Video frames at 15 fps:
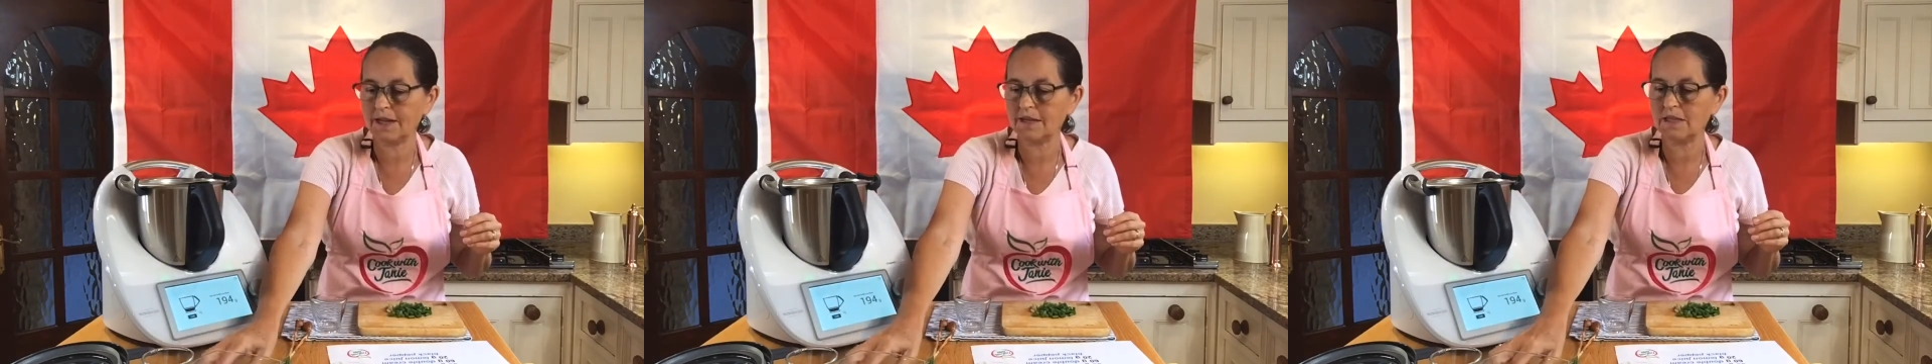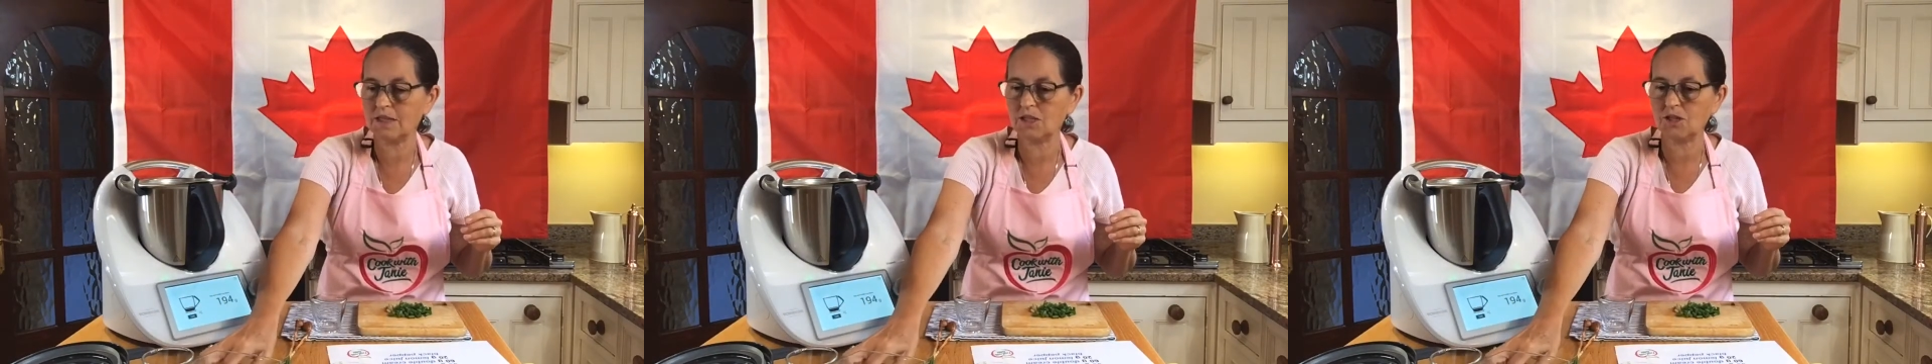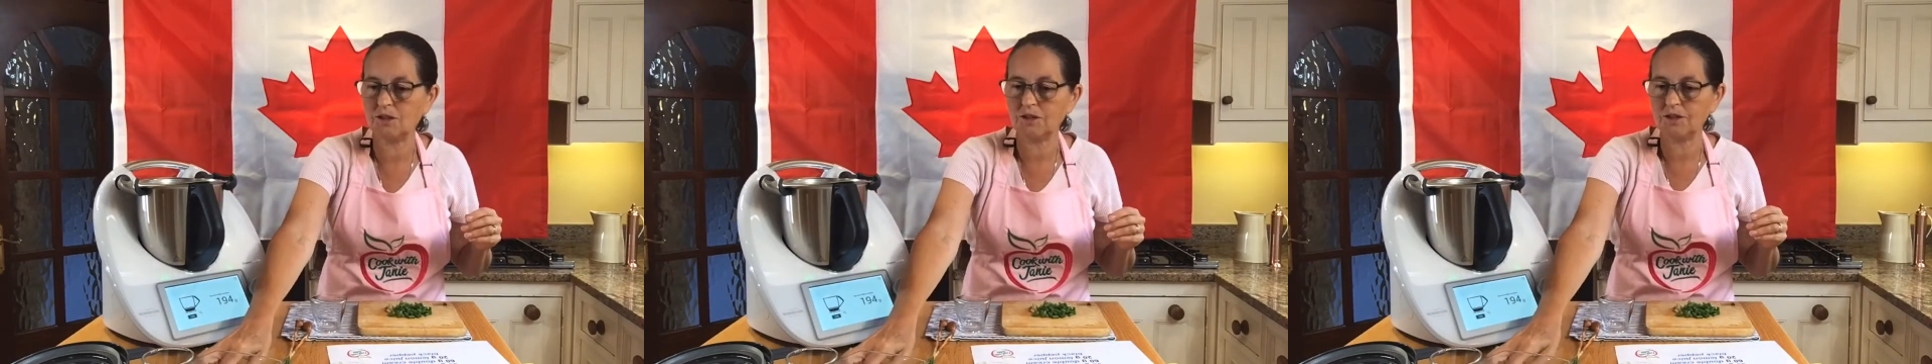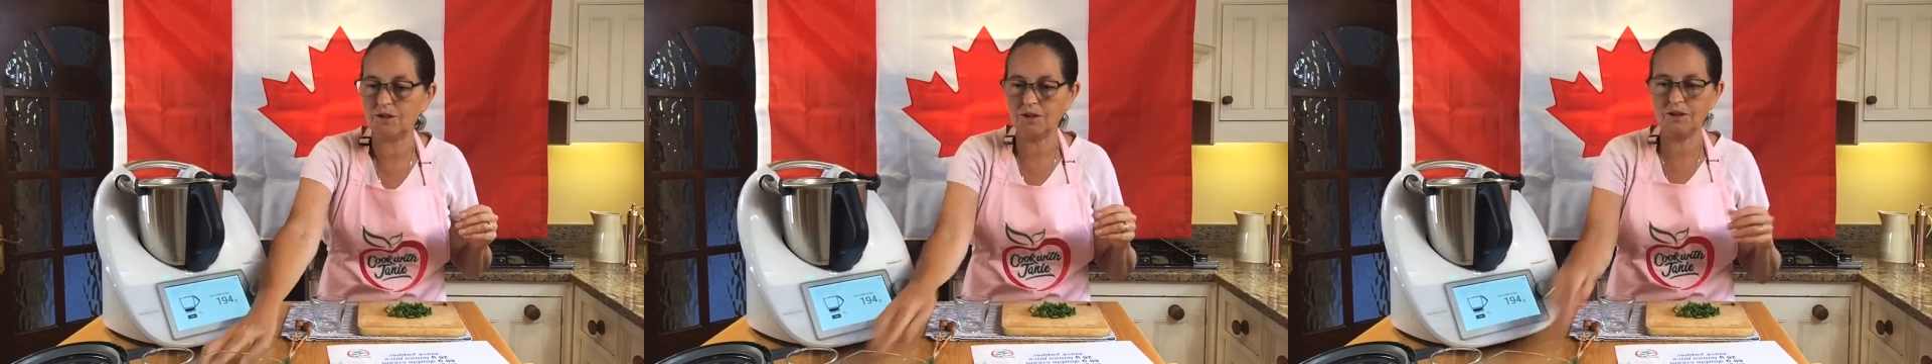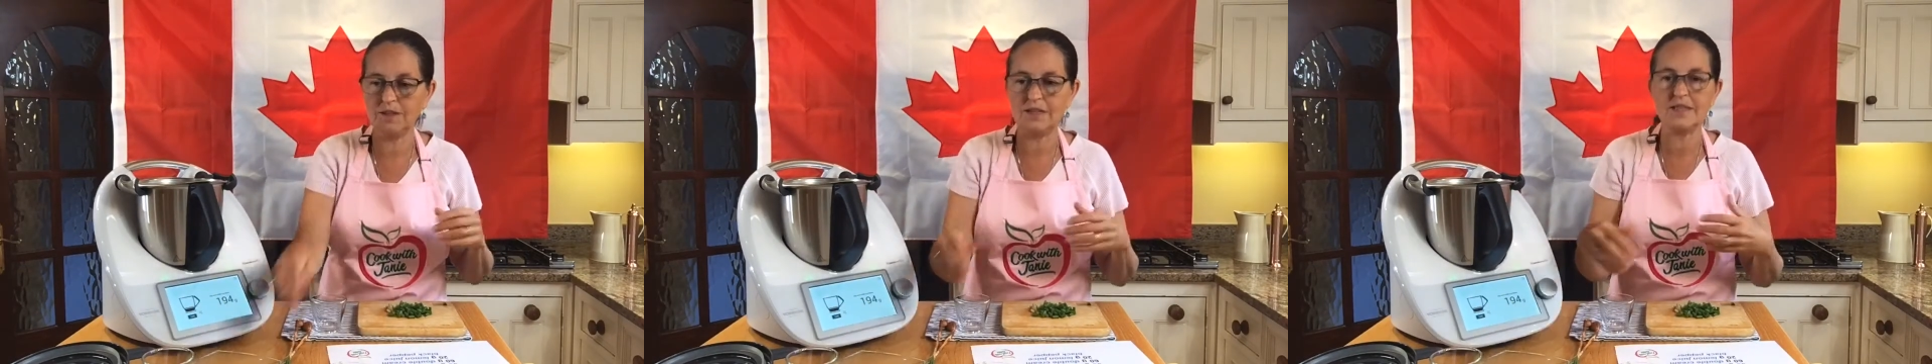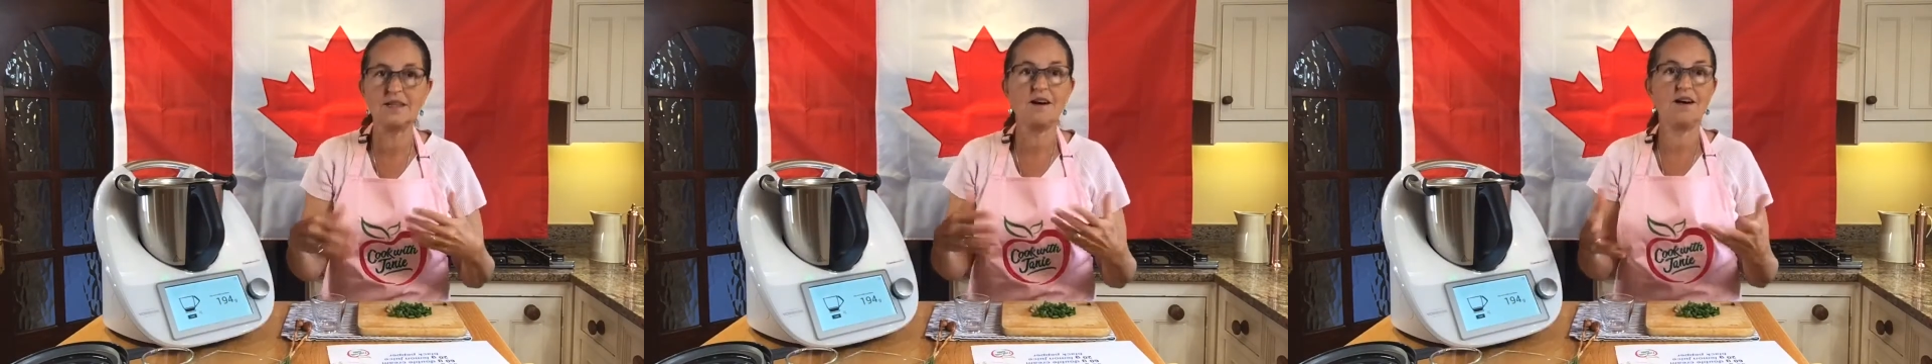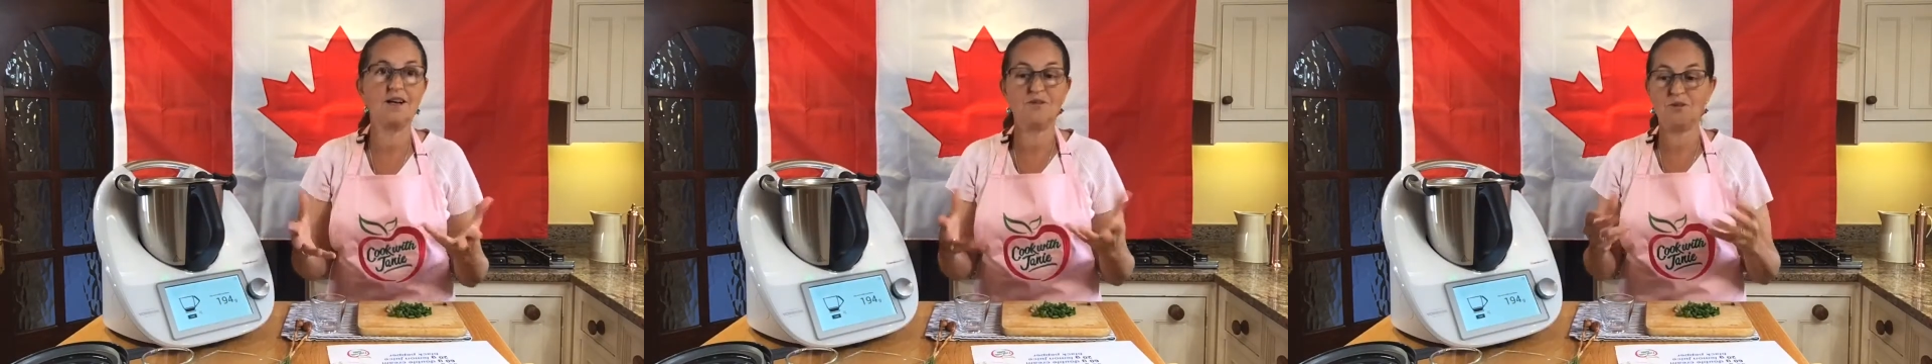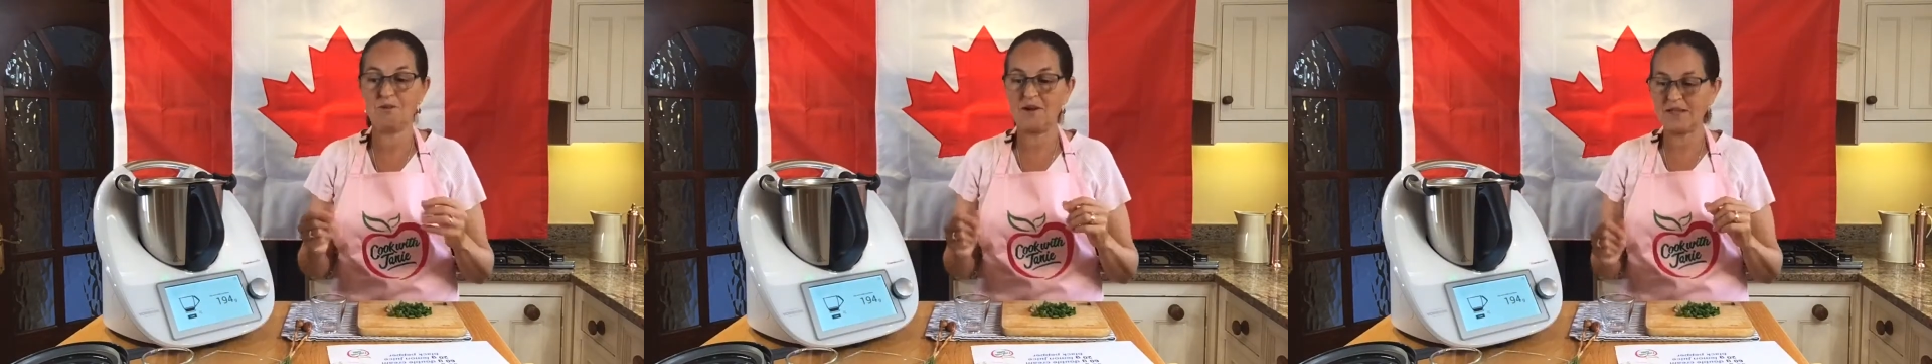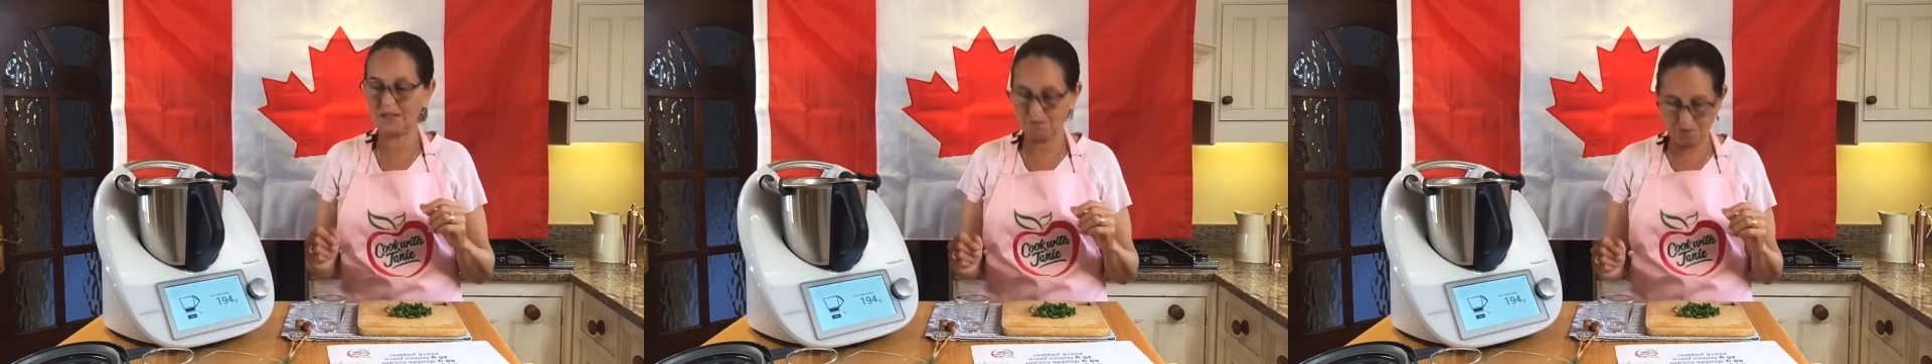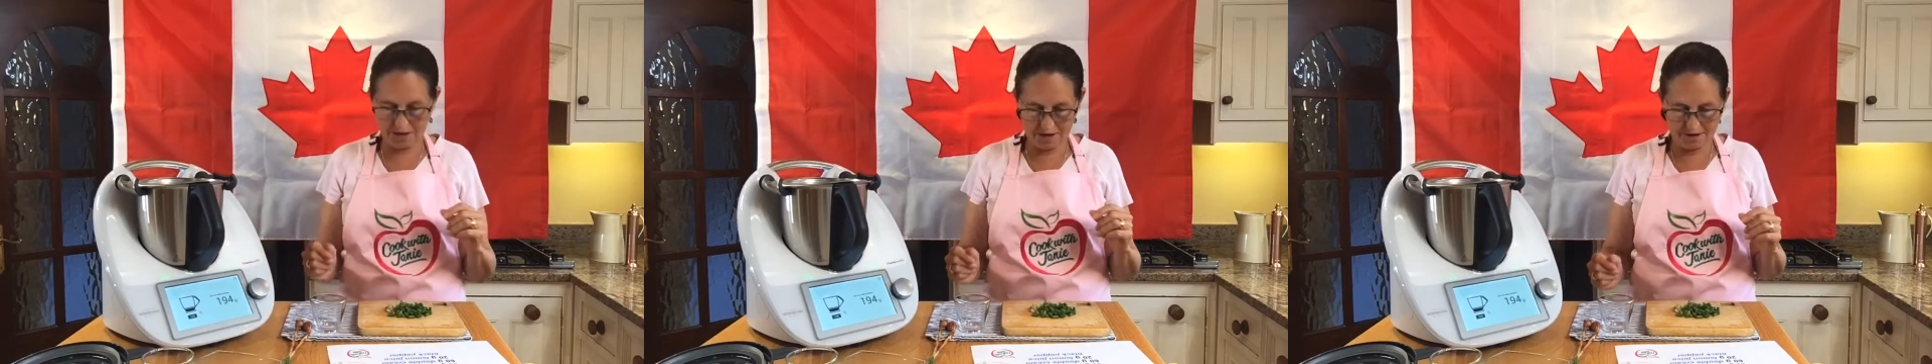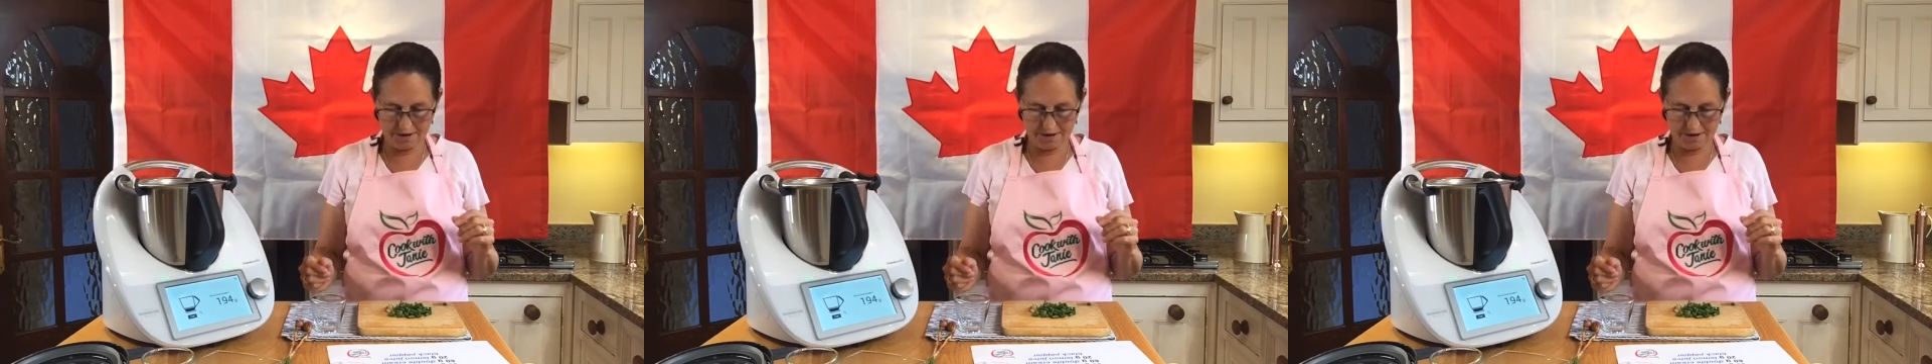started on this kind of a recipe.